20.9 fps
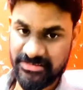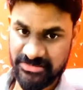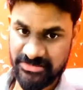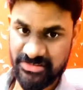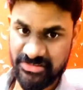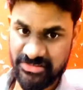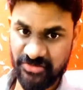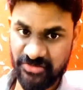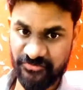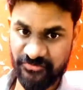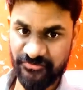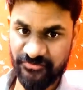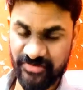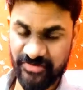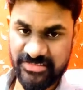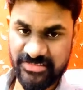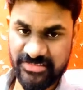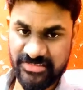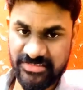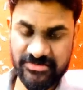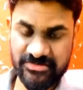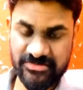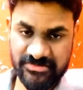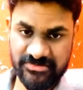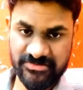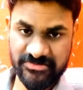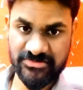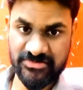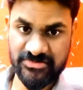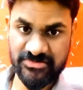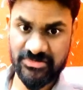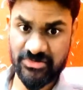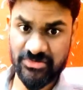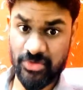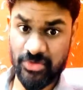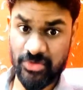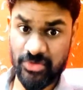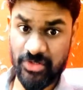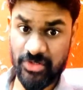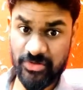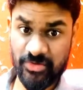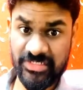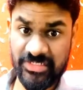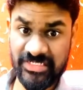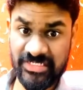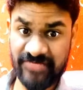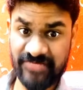The first, not only in